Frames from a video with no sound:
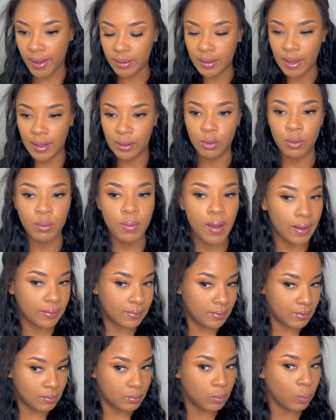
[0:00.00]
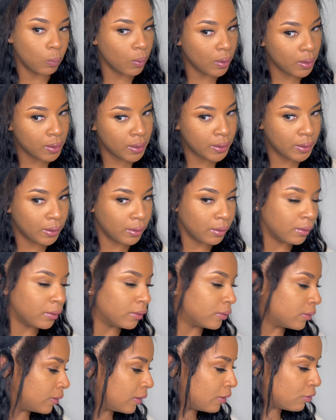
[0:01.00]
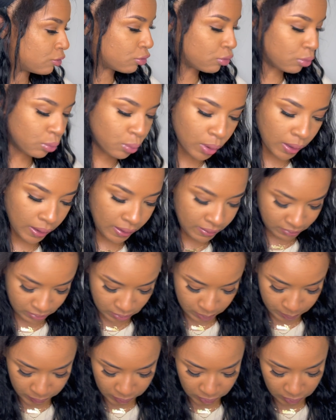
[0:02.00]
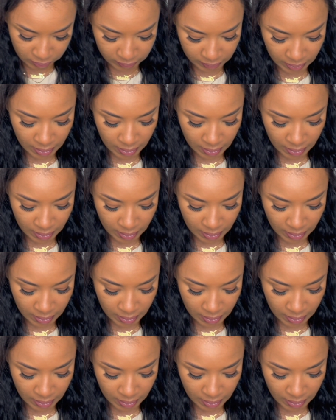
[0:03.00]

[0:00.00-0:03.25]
Like, you got this one or these two customers